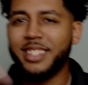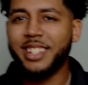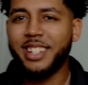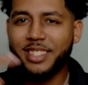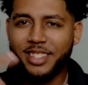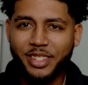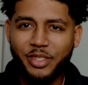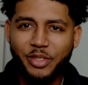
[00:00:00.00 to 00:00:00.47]

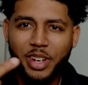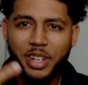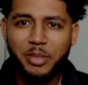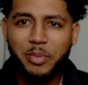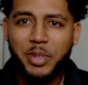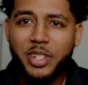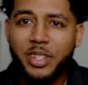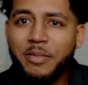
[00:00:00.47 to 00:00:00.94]
instant
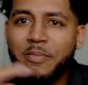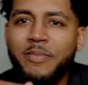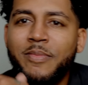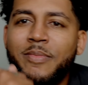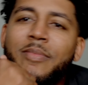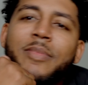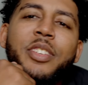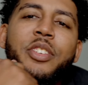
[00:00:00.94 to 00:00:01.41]

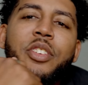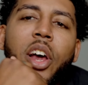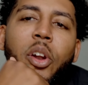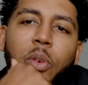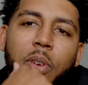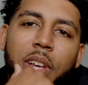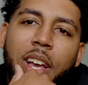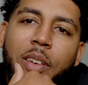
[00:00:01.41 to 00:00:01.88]
transmission,
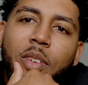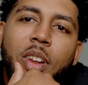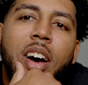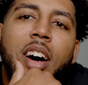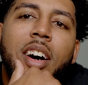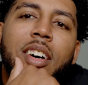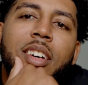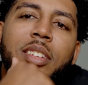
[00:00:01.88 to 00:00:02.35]
shout out Kevin,
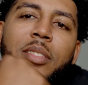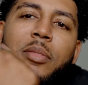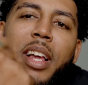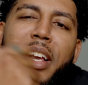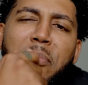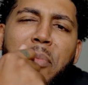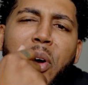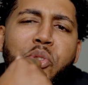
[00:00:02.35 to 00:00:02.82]
huh?
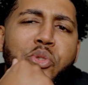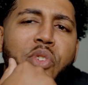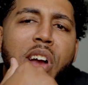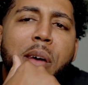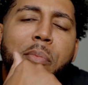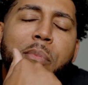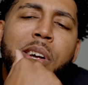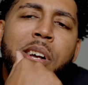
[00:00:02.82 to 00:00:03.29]
Like
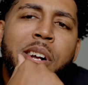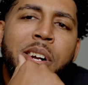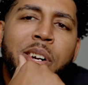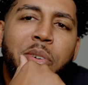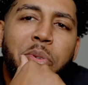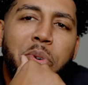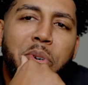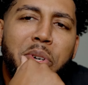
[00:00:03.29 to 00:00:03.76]
Mousetrap
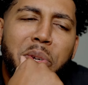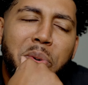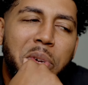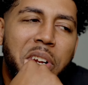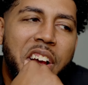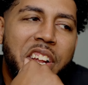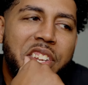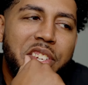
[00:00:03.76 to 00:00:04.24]

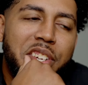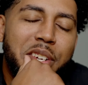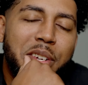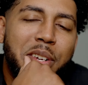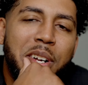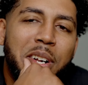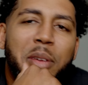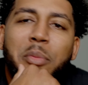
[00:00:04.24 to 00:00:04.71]
on IG,
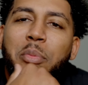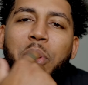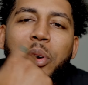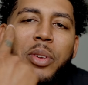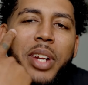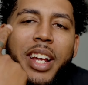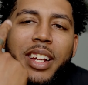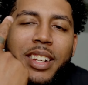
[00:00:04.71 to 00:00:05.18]

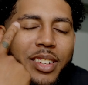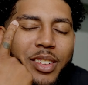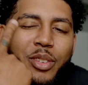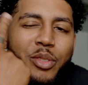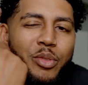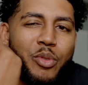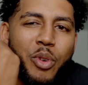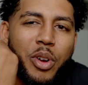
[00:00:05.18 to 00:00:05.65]
bro. Like
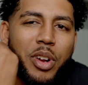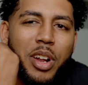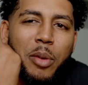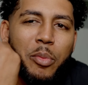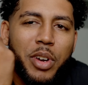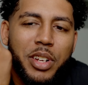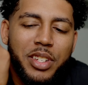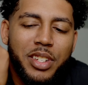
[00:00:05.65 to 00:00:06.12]
growing
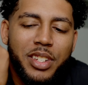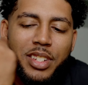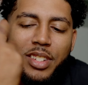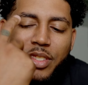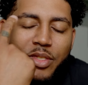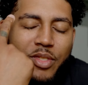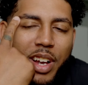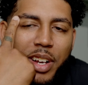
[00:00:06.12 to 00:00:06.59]
up
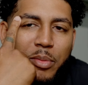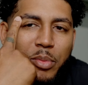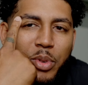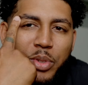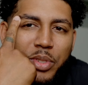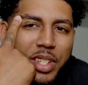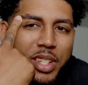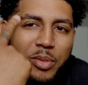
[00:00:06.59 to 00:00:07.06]
watching Dragon
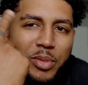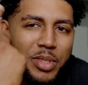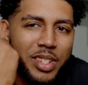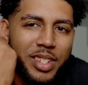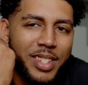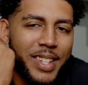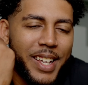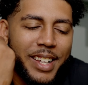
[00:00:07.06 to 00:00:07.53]
Ball Z
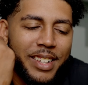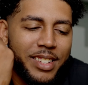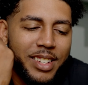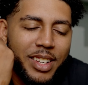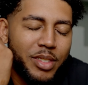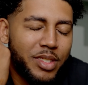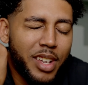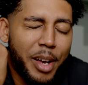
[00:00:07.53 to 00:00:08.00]
was just like,
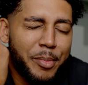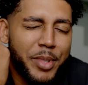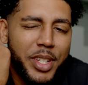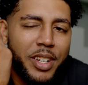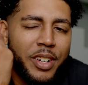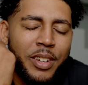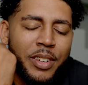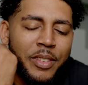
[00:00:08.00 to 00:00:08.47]
it's top
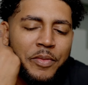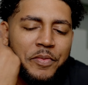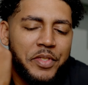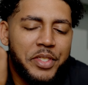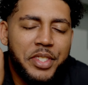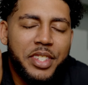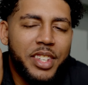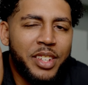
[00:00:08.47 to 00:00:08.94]
tier.
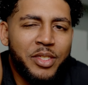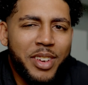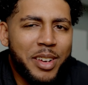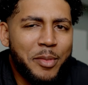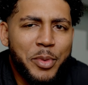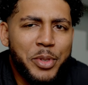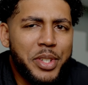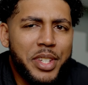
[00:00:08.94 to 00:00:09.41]
It's like
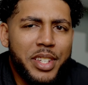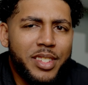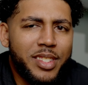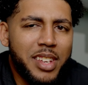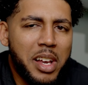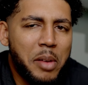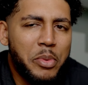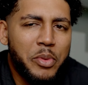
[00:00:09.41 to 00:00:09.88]
Dragon Ball Z is
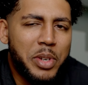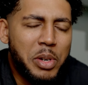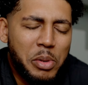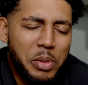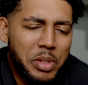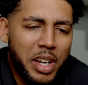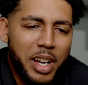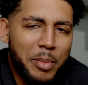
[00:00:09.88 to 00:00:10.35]
top 3
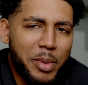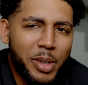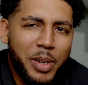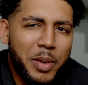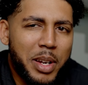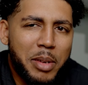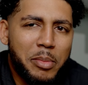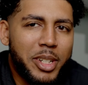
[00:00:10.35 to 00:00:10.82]
all the time. I
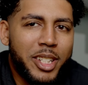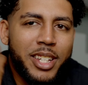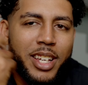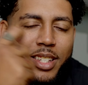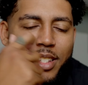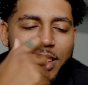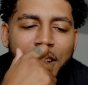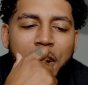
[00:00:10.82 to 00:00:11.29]
don't care what anybody
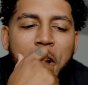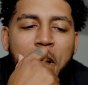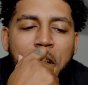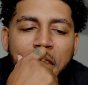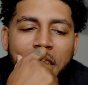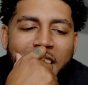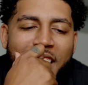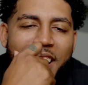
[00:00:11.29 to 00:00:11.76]
says.
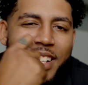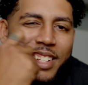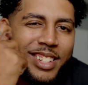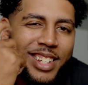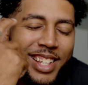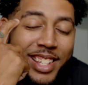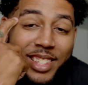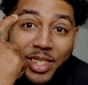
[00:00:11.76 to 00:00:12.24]

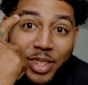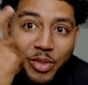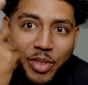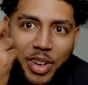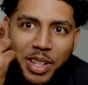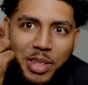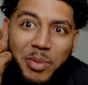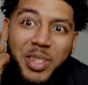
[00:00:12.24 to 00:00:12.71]
And instant
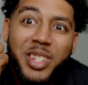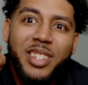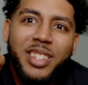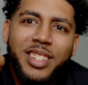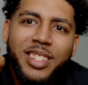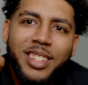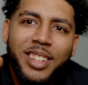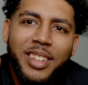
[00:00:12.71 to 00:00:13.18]

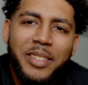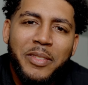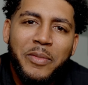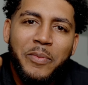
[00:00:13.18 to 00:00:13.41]
transmission